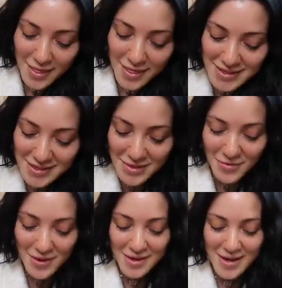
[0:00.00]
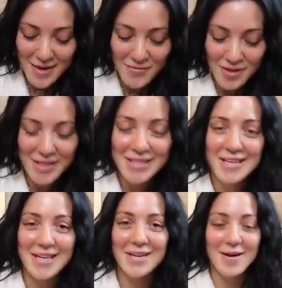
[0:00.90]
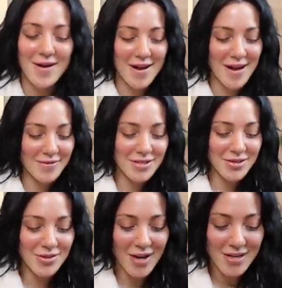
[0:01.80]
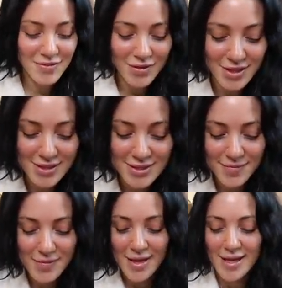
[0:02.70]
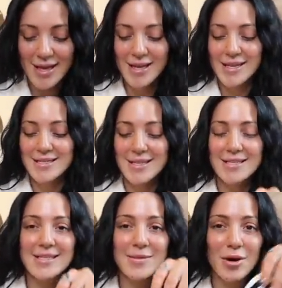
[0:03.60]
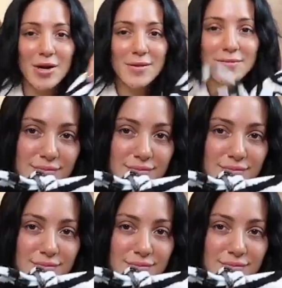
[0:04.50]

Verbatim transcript: This is the one I'm really excited about. I have to show you guys first. It is the zebra.